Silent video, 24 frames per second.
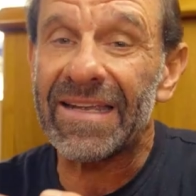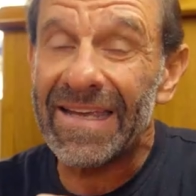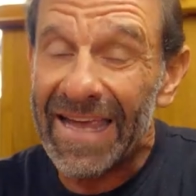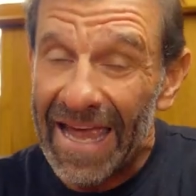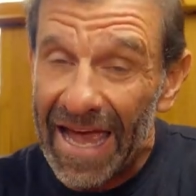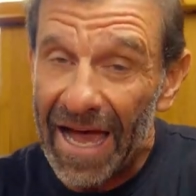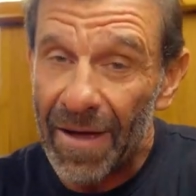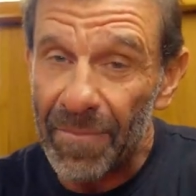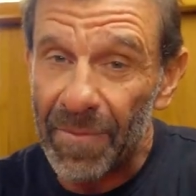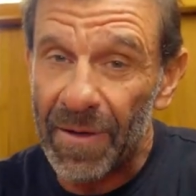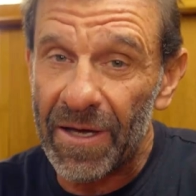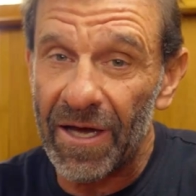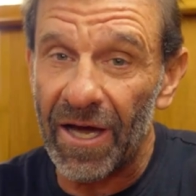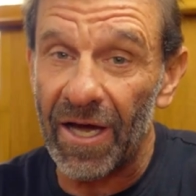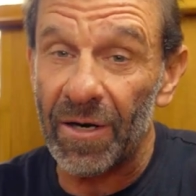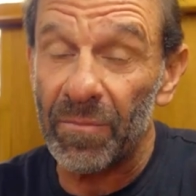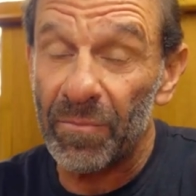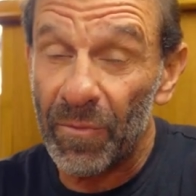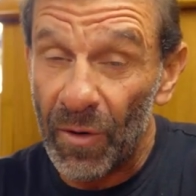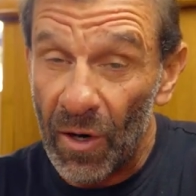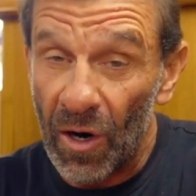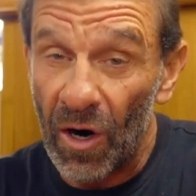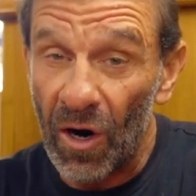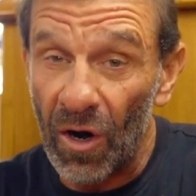
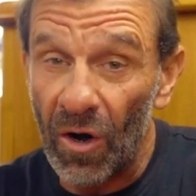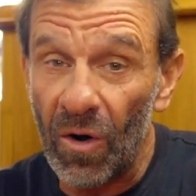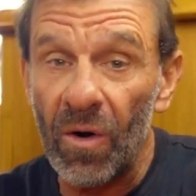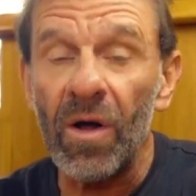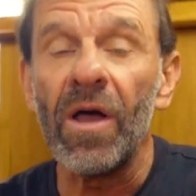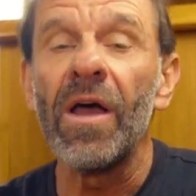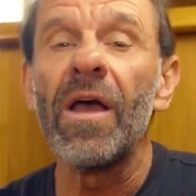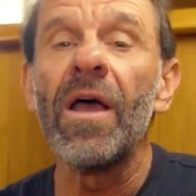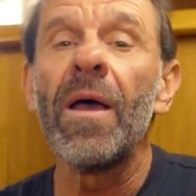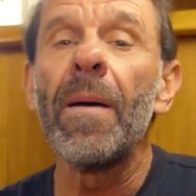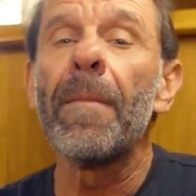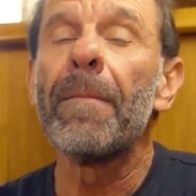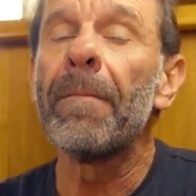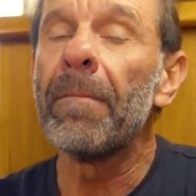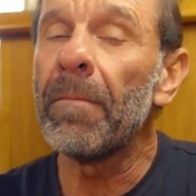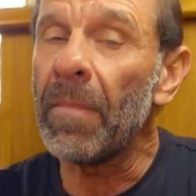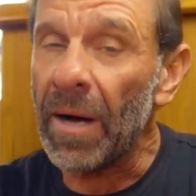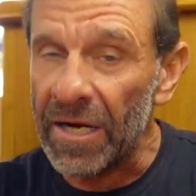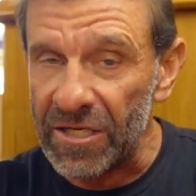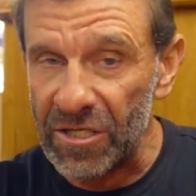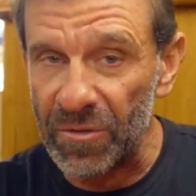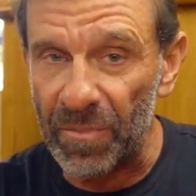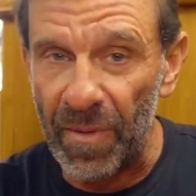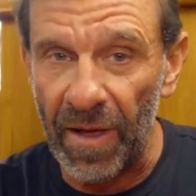CapCut Pro
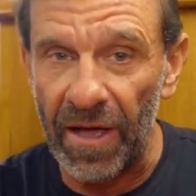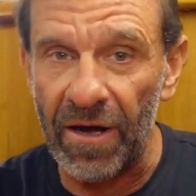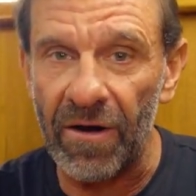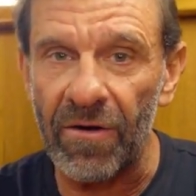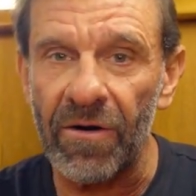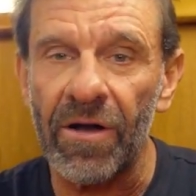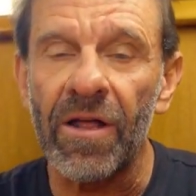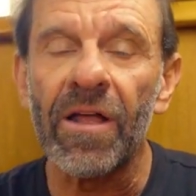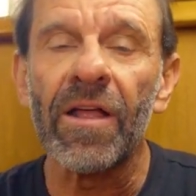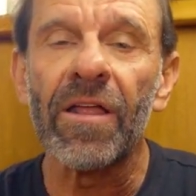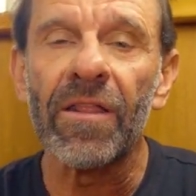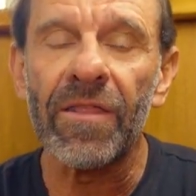much better